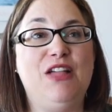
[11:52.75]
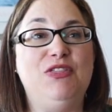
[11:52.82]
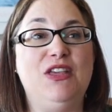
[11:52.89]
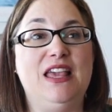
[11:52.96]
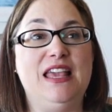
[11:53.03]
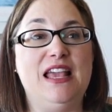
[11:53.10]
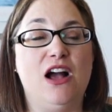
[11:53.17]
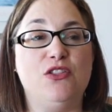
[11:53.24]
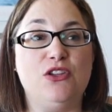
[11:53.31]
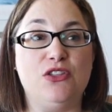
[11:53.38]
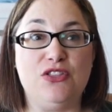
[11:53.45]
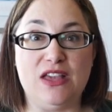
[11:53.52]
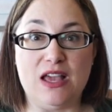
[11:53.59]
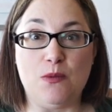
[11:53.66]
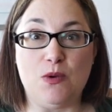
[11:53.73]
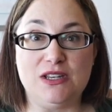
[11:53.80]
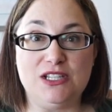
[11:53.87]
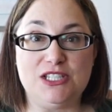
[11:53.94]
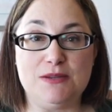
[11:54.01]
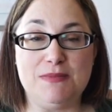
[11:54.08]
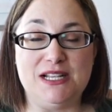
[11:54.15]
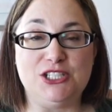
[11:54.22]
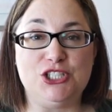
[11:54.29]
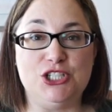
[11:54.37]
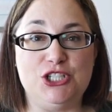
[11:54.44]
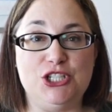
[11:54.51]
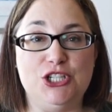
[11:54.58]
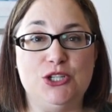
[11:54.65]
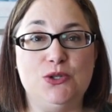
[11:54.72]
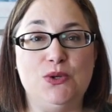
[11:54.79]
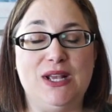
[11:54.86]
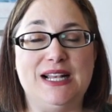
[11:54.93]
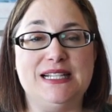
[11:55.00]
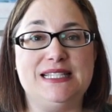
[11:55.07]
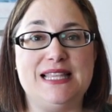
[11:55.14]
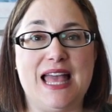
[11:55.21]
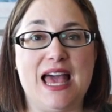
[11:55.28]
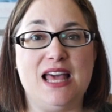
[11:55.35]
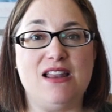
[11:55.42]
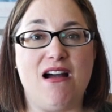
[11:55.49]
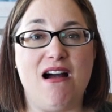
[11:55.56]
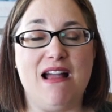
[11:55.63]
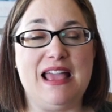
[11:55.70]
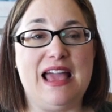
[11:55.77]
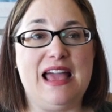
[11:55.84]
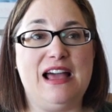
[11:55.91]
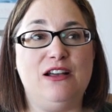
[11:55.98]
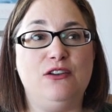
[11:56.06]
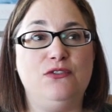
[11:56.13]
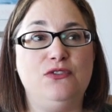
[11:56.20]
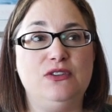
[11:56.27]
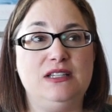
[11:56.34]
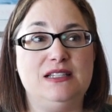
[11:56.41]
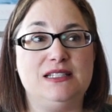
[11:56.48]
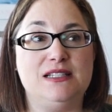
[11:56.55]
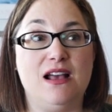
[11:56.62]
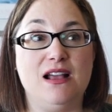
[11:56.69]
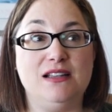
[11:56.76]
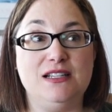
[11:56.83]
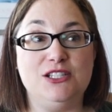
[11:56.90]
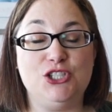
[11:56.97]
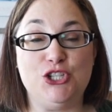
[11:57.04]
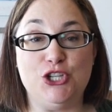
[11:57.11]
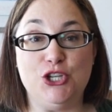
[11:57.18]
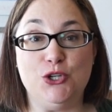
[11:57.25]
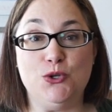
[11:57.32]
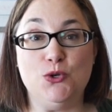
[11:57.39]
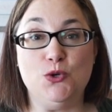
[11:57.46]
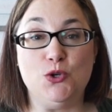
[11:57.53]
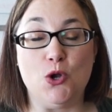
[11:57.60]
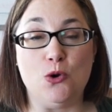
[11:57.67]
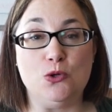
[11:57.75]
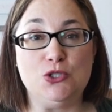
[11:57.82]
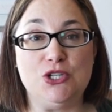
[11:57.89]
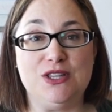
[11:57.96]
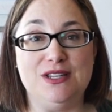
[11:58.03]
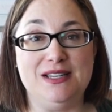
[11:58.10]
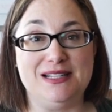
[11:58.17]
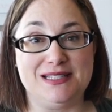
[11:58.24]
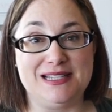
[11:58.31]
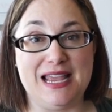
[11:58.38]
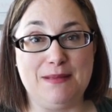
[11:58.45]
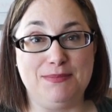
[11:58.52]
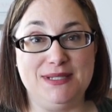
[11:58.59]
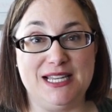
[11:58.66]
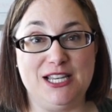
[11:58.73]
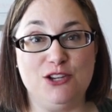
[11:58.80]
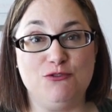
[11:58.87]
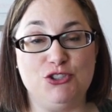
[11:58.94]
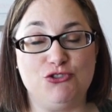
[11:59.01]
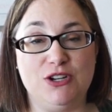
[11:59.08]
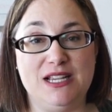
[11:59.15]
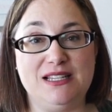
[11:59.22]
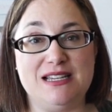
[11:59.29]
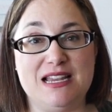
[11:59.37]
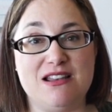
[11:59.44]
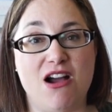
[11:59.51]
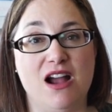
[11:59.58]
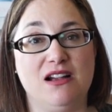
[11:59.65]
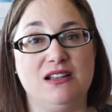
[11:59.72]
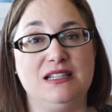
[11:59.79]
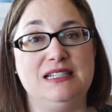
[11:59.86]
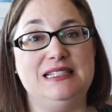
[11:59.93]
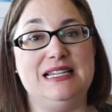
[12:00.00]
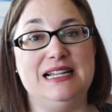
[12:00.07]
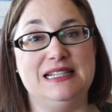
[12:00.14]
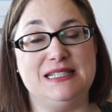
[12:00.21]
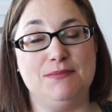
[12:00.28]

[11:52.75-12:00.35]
The other thing I wanted to mention to you is that I have decided to go to the Knitscape Knitting Retreat in Ireland in